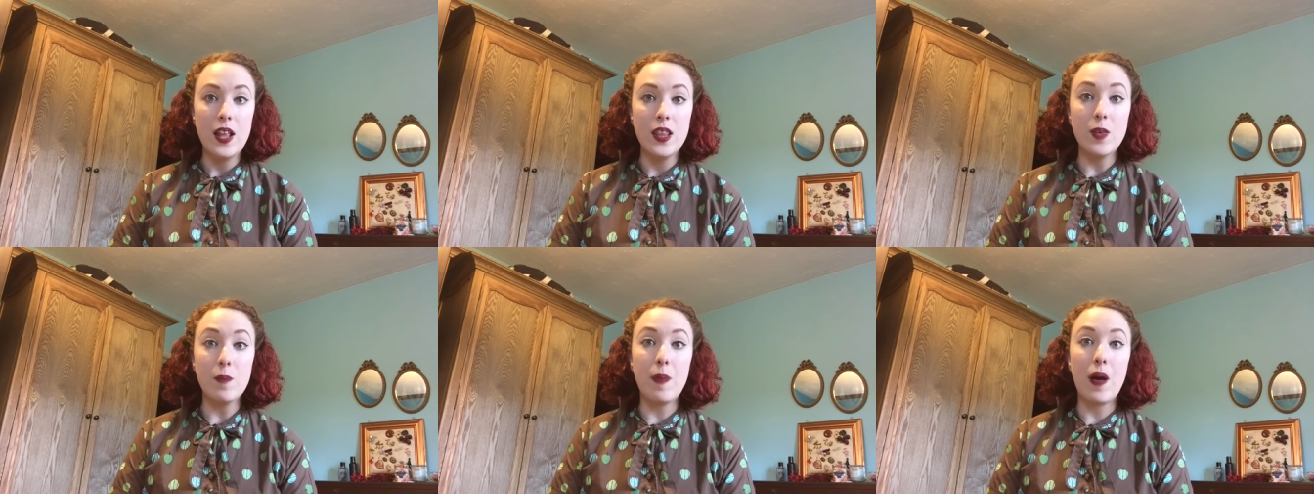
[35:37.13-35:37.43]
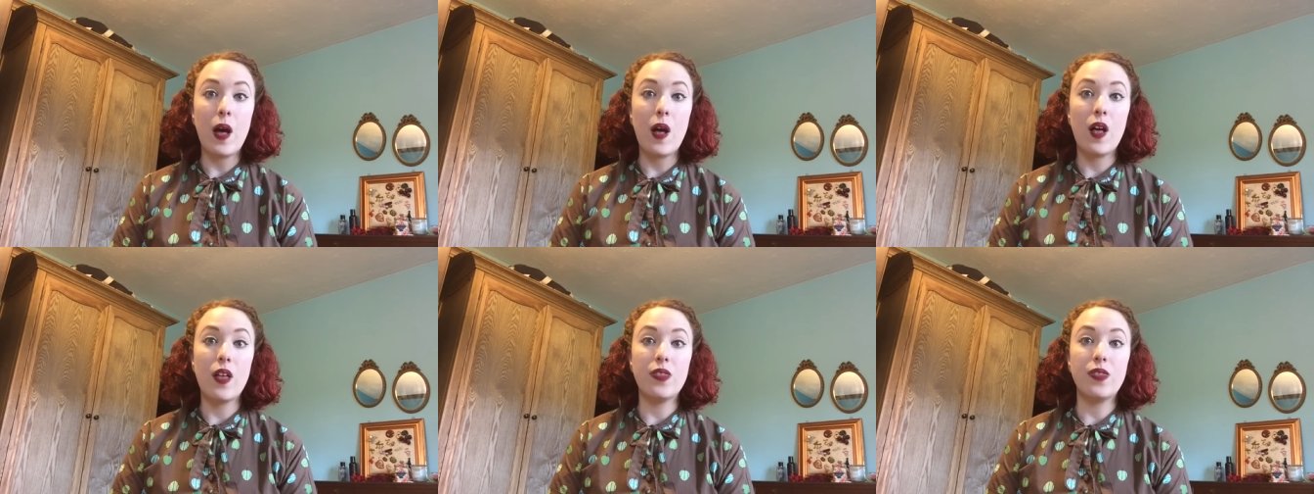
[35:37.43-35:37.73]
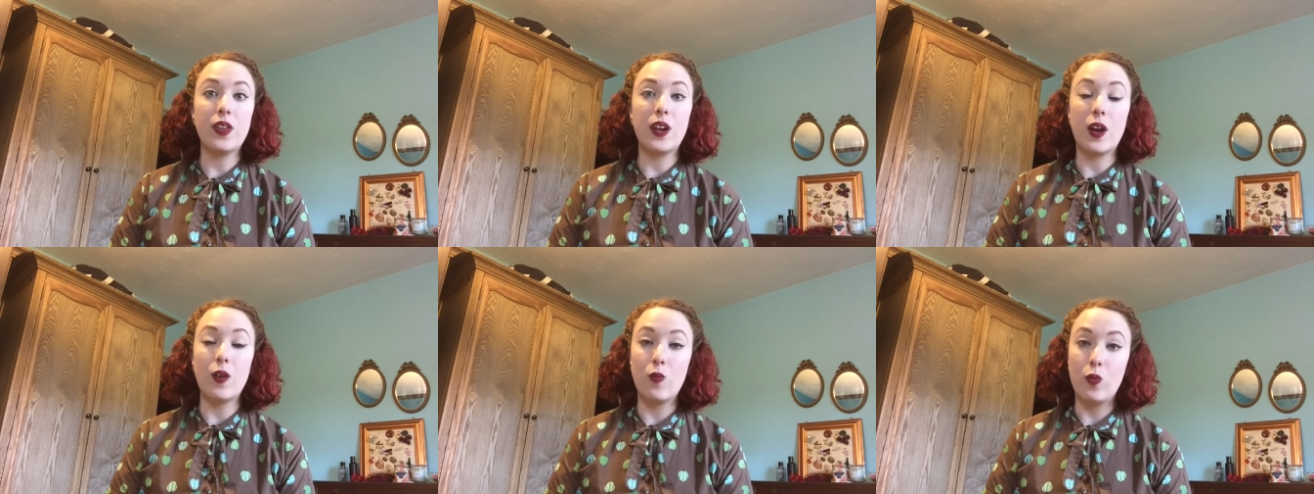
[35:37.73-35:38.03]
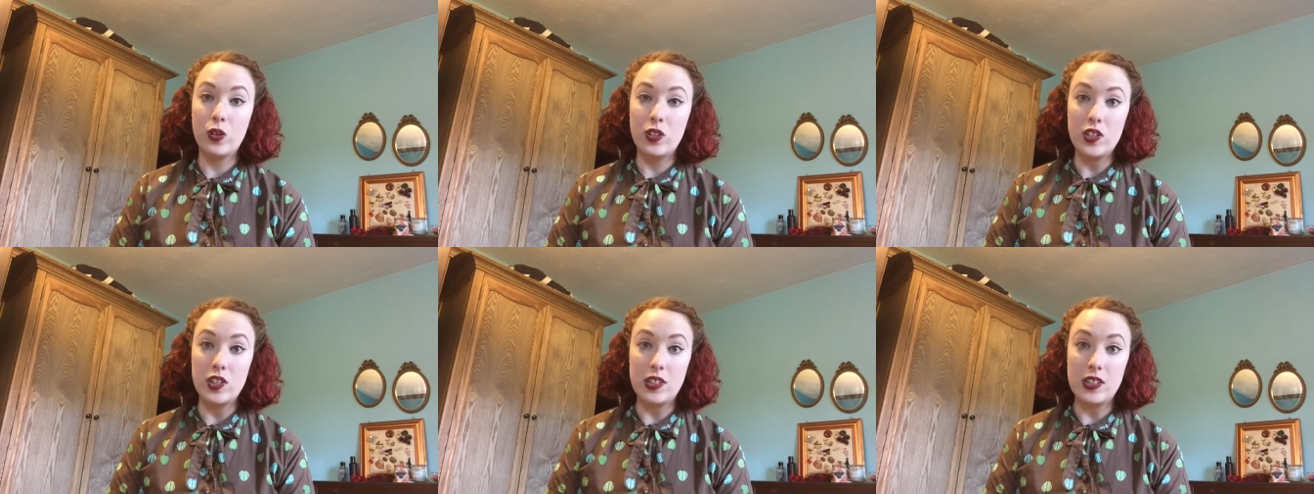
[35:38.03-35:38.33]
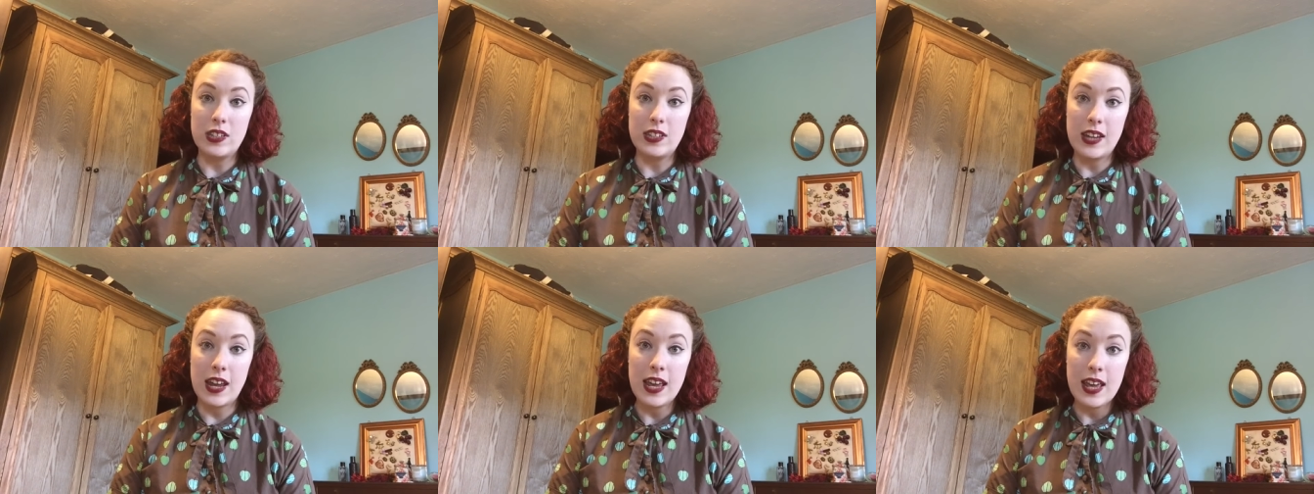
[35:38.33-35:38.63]
the path that I wanted
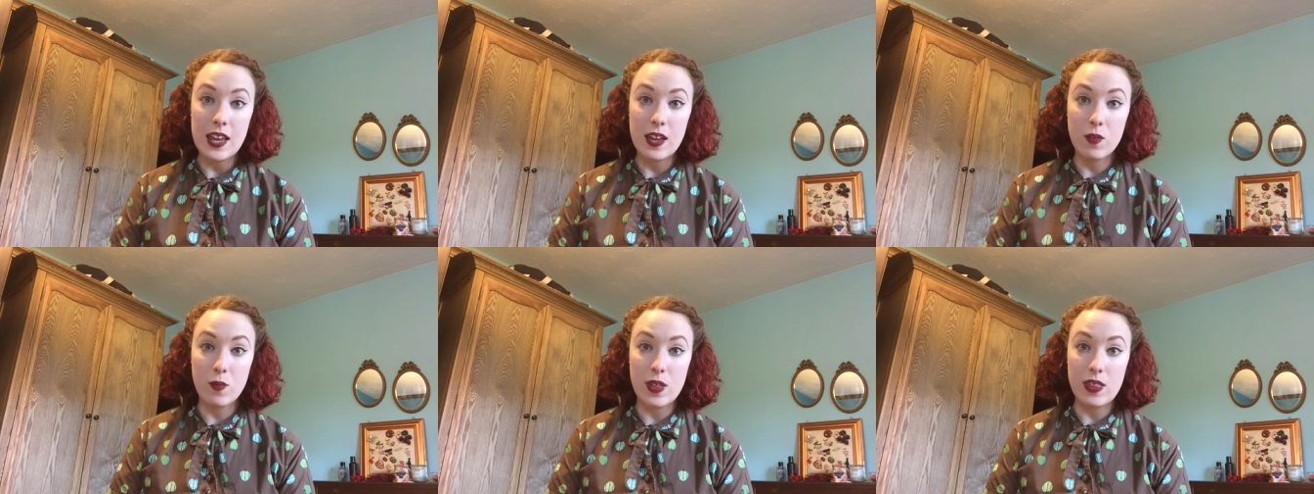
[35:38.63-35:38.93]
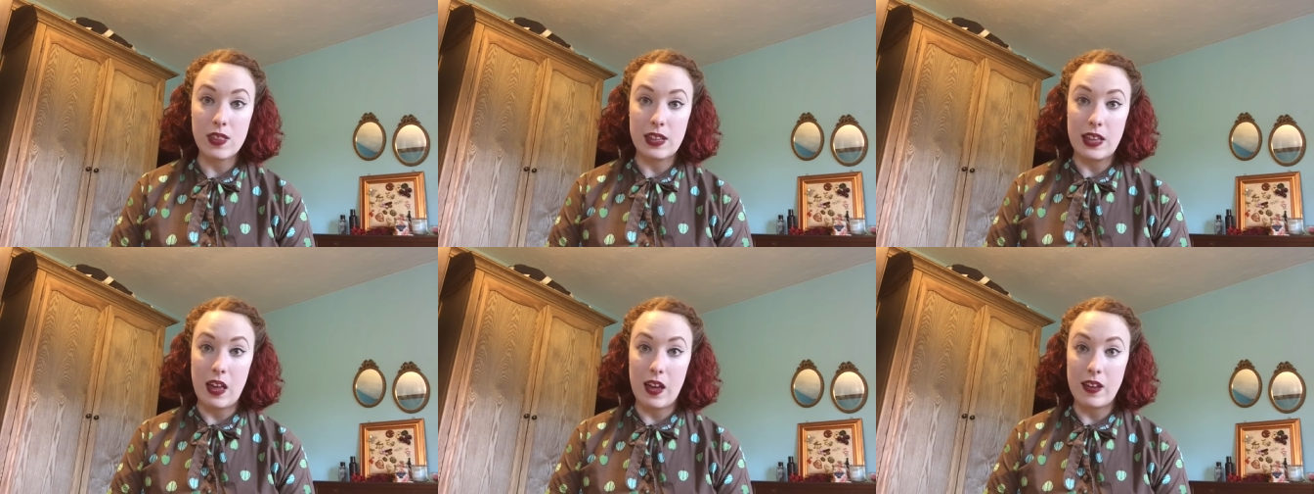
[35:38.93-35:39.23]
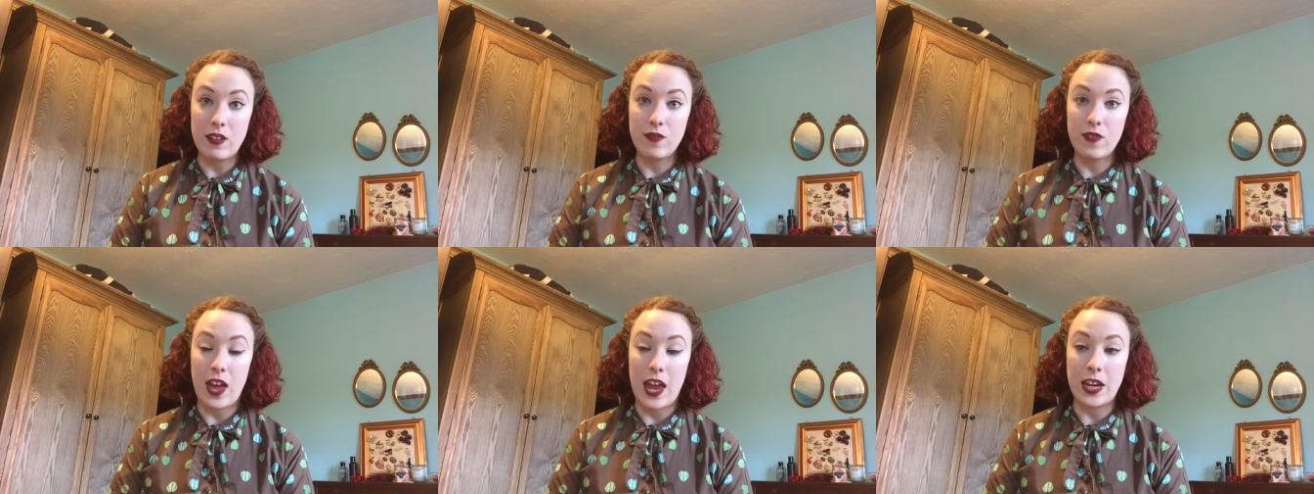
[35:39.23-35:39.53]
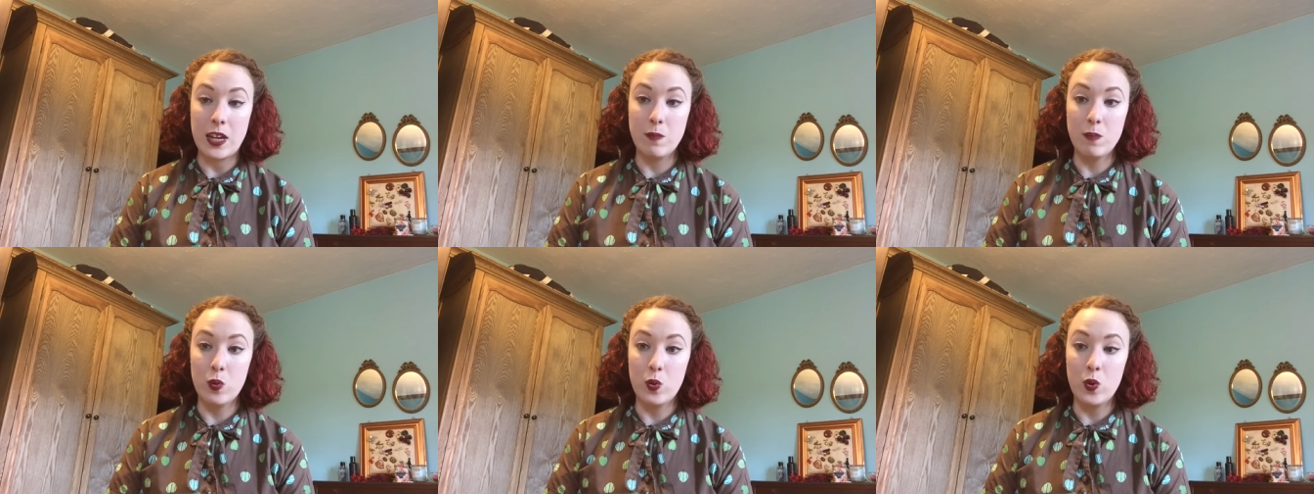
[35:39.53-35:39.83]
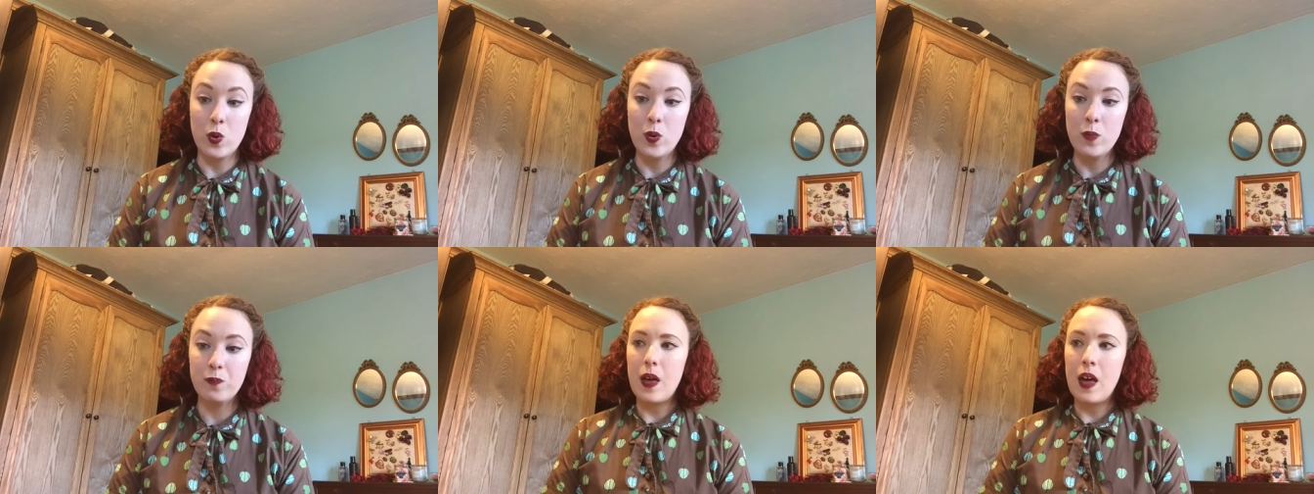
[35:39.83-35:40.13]
to take with life
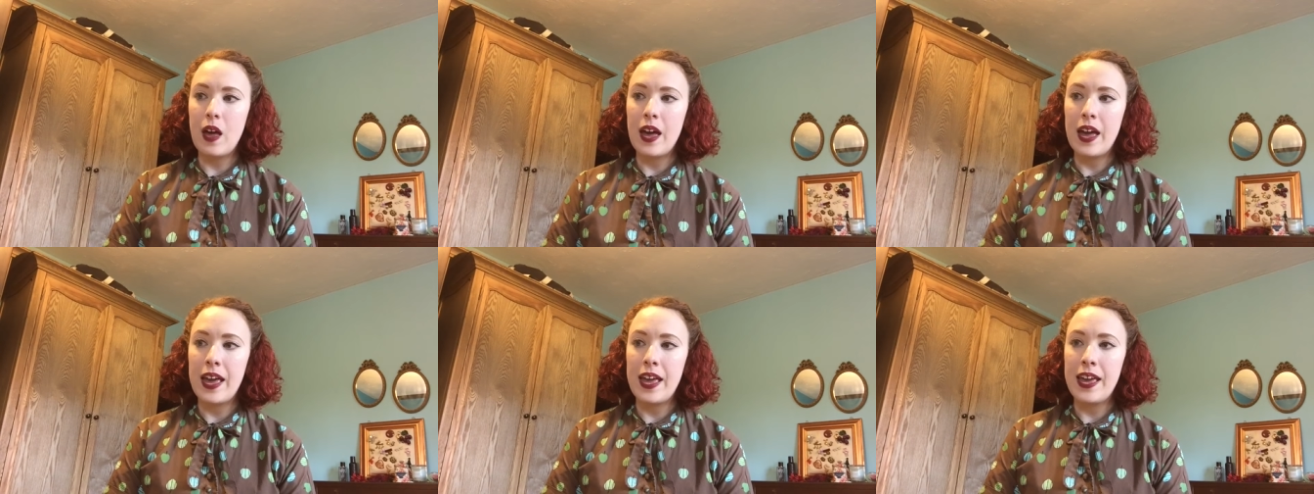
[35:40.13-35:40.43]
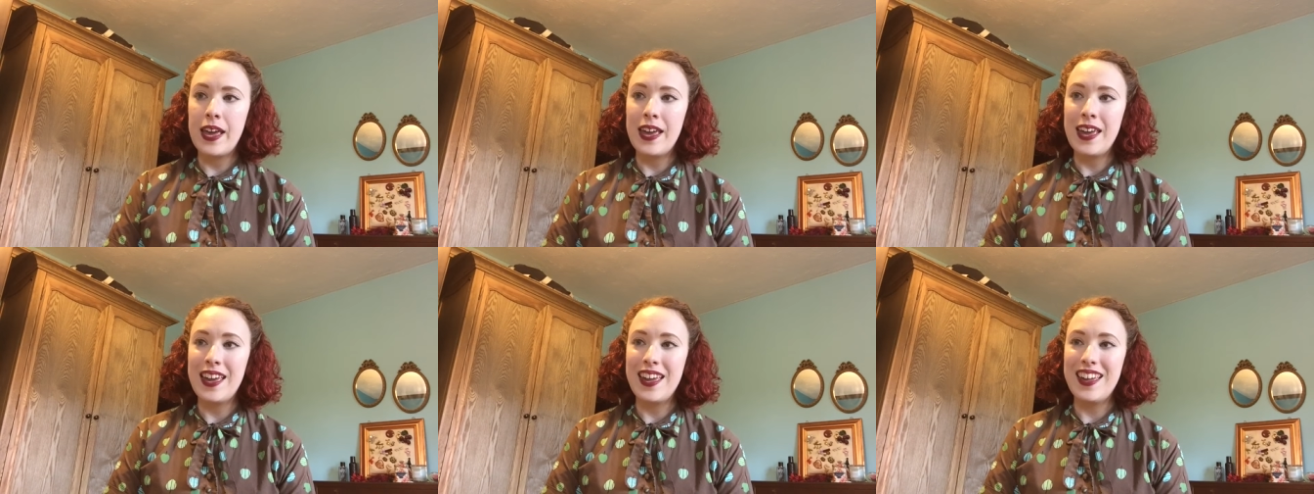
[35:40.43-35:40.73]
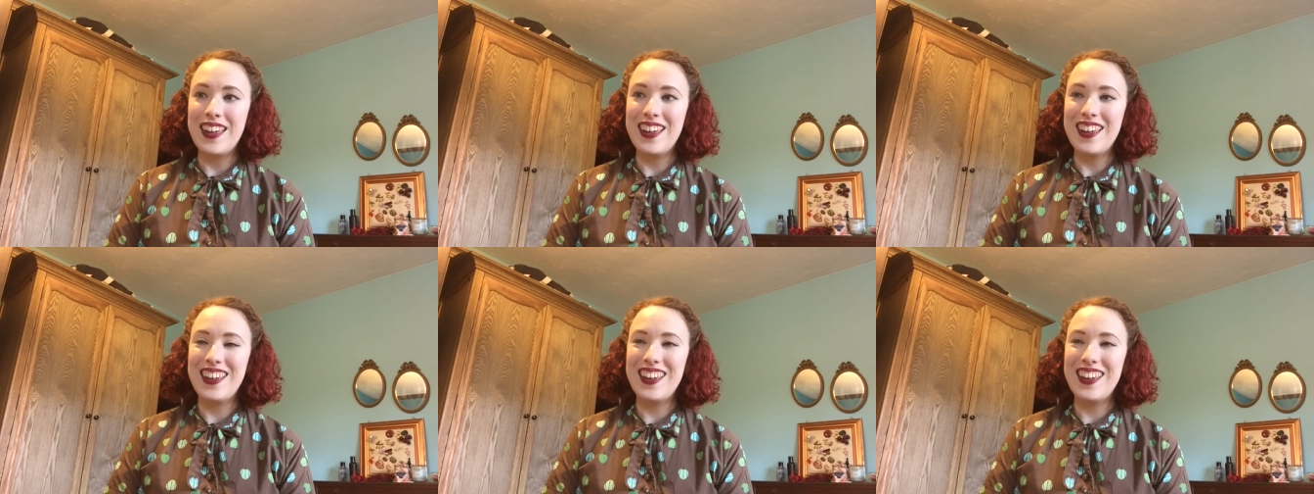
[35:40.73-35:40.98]
anymore, I